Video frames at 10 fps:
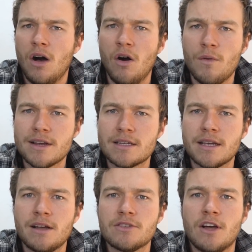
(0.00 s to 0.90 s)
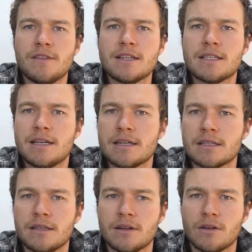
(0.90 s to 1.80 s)
always sales on these
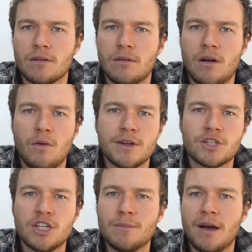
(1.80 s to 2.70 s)
things and they're always cheap.